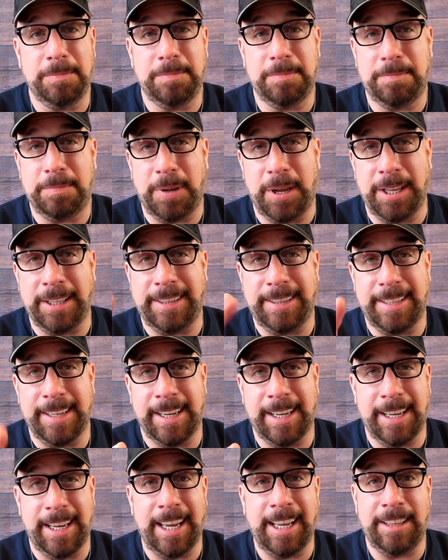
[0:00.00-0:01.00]
But
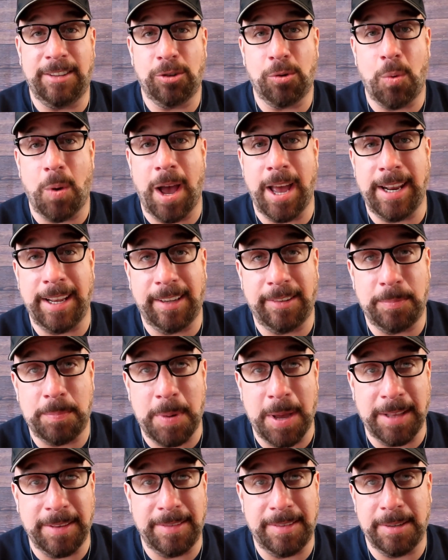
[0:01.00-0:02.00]
it's quite
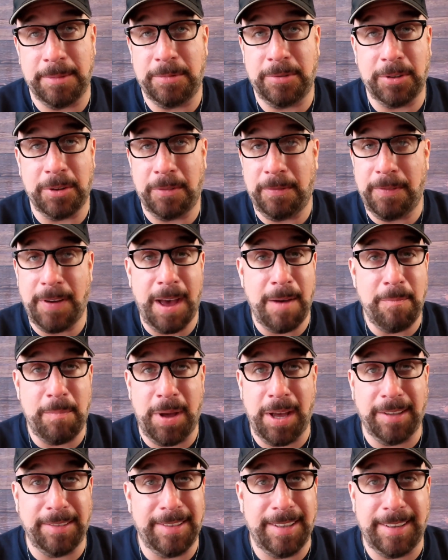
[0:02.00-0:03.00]
expensive. So
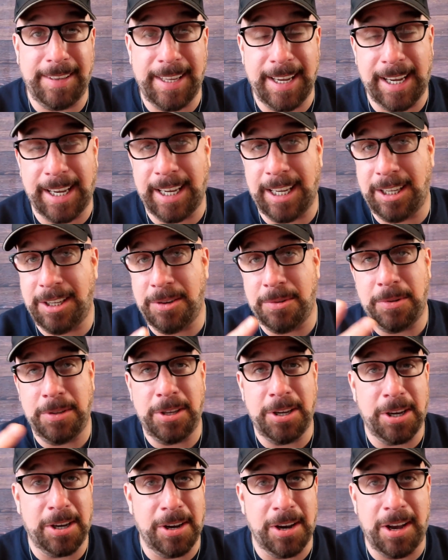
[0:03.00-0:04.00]
$5 a ticket, you
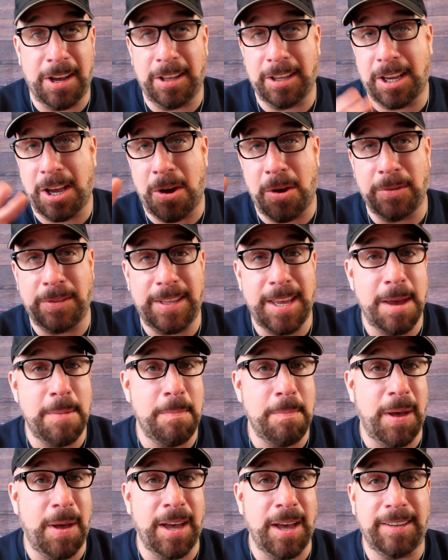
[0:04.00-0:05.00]
and your girl go.
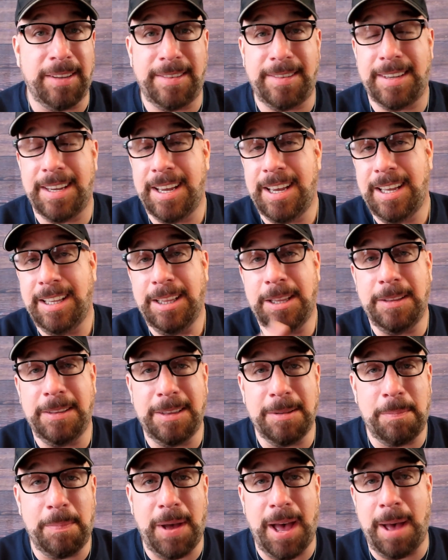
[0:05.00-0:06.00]
$10.
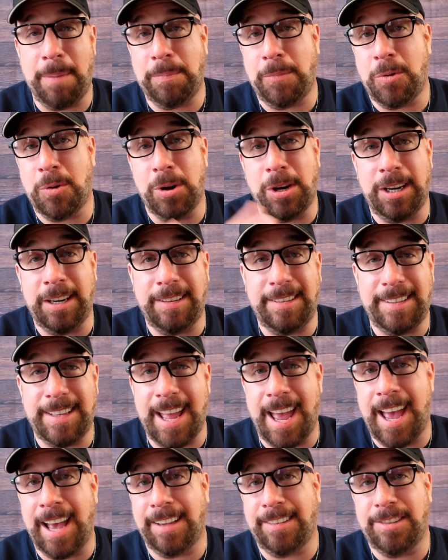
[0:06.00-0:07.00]
The popcorn, the
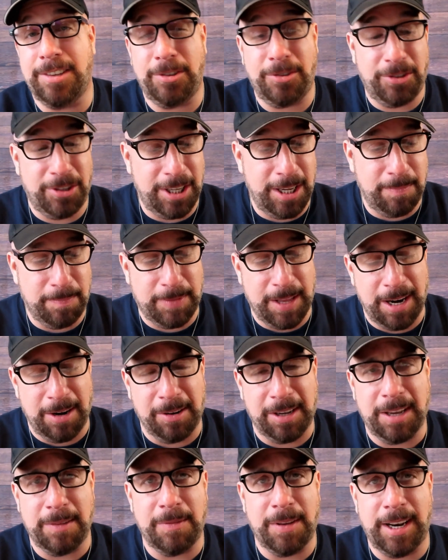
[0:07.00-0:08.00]
snacks are cheap. They
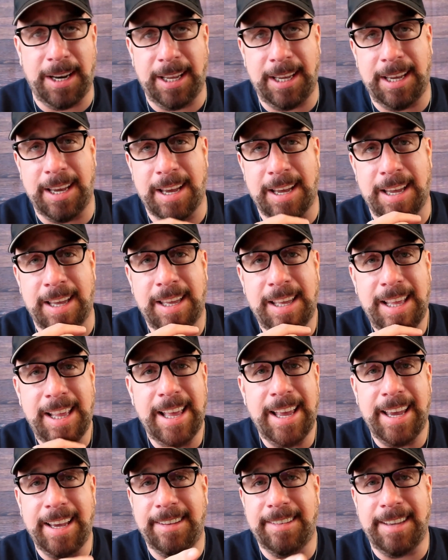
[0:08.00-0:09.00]
don't give any
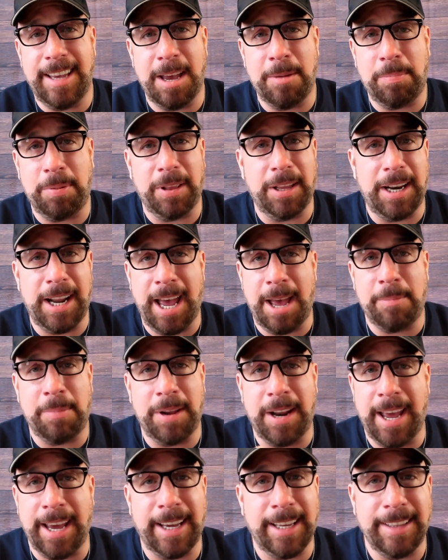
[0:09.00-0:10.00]
example of that,
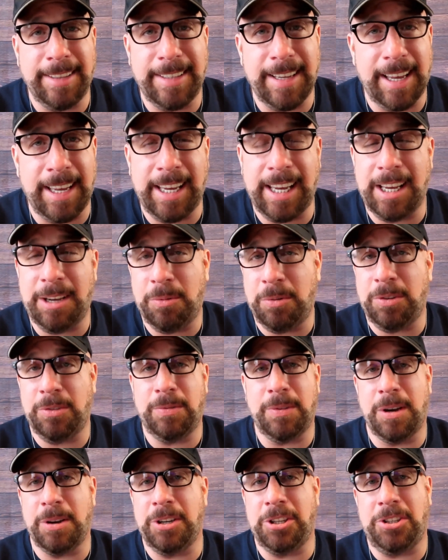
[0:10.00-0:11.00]
but I can tell you it was
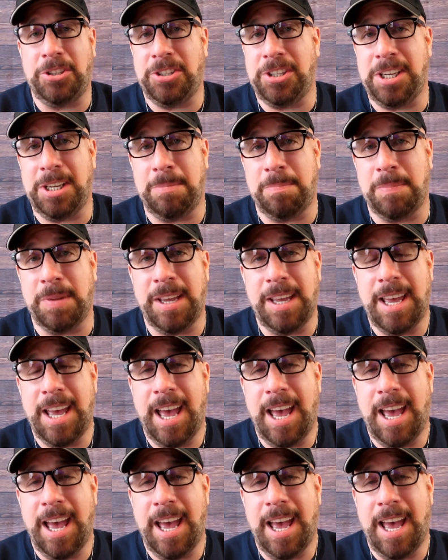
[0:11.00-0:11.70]
very cheap.